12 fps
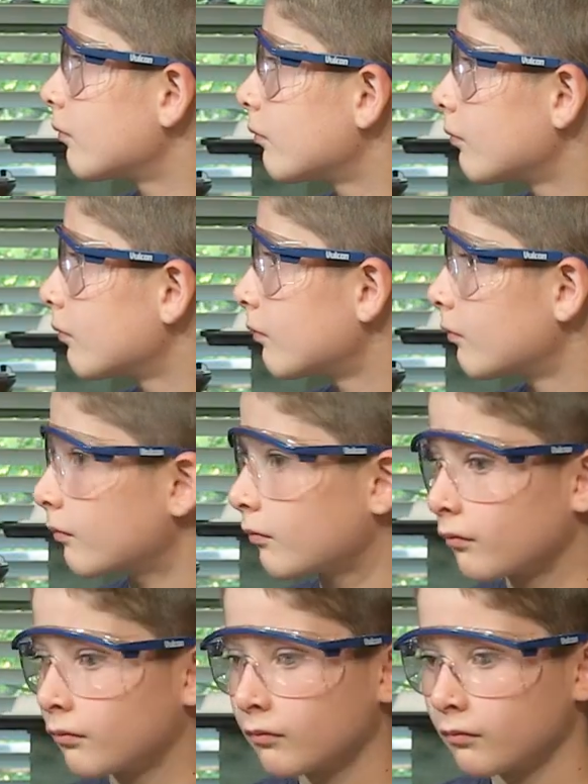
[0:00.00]

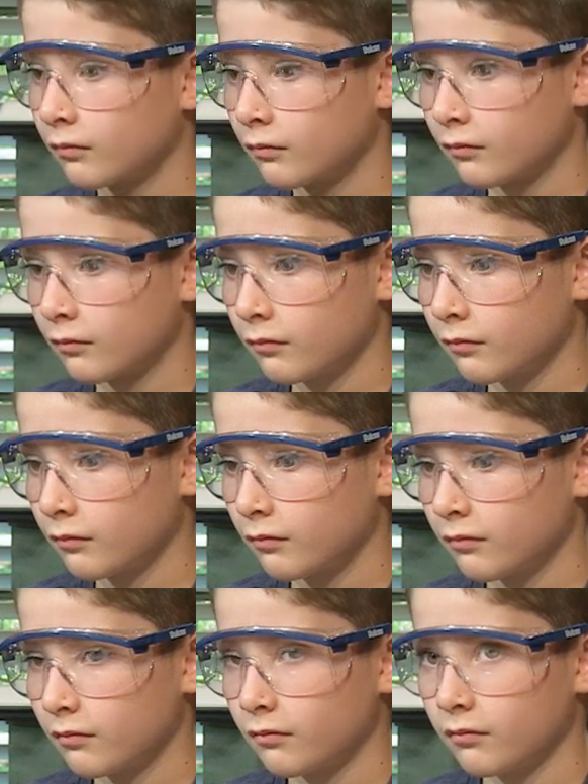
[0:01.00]

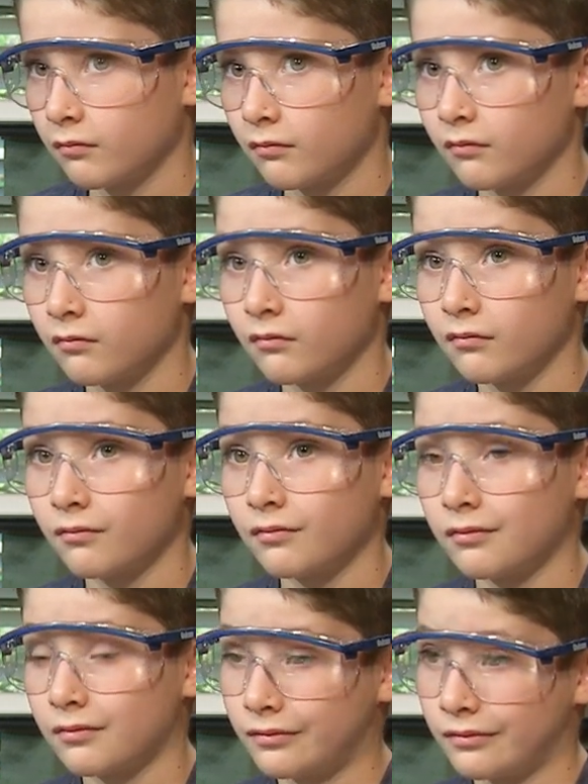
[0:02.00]

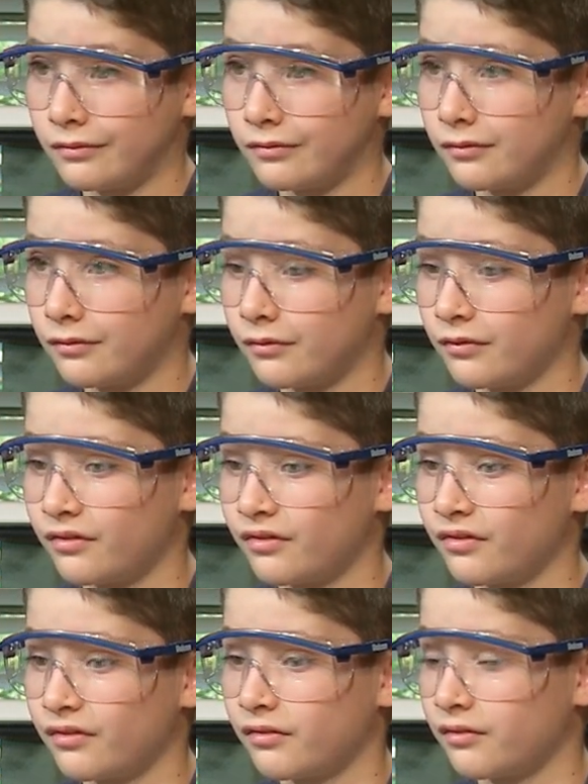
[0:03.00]

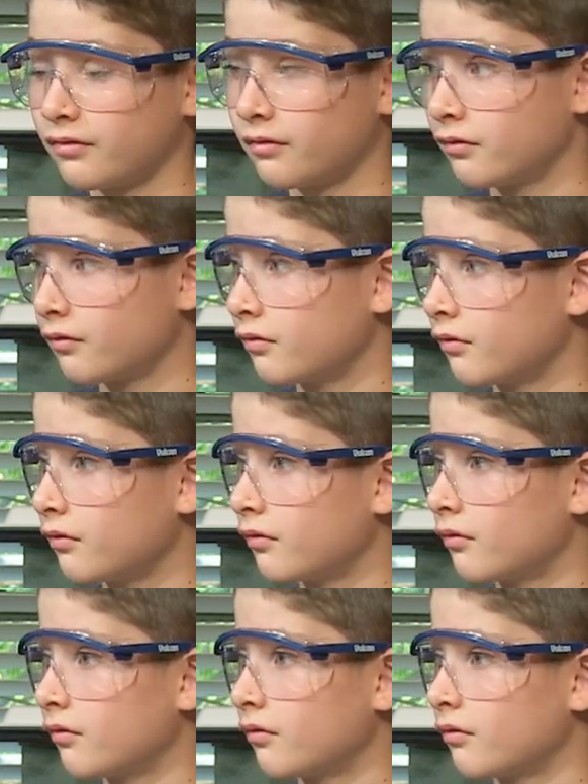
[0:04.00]

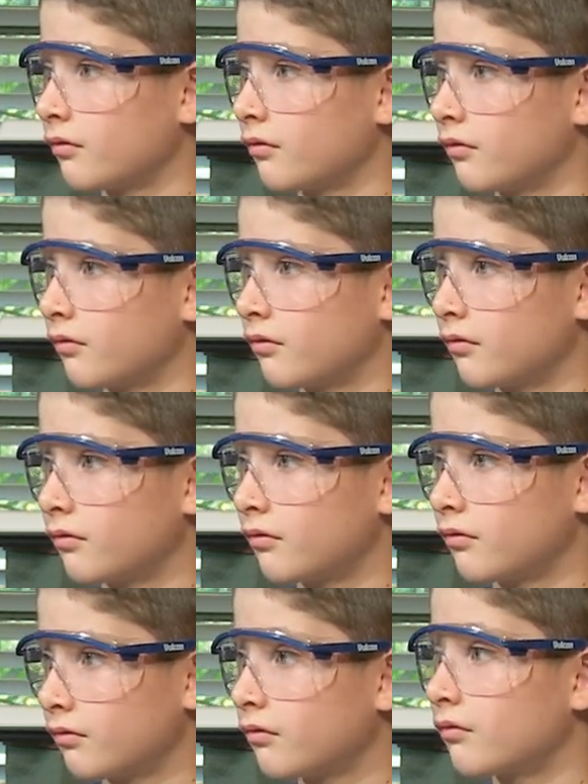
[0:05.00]

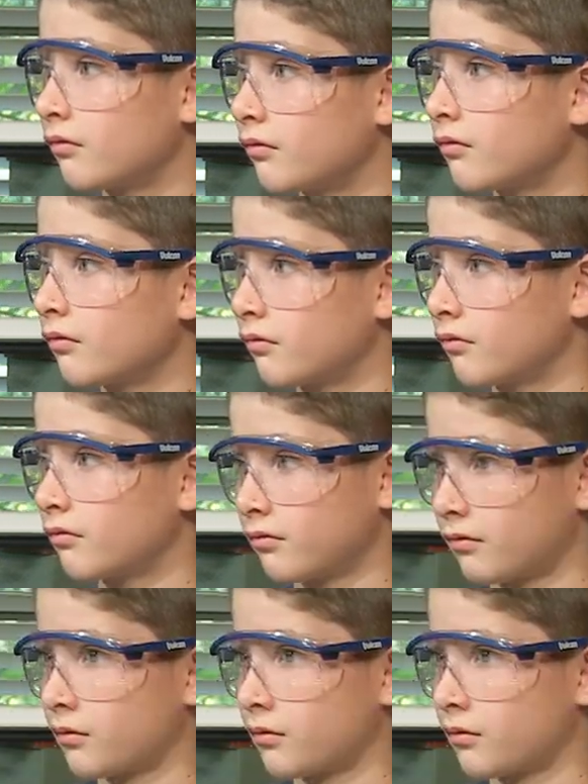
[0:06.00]
(not speaking)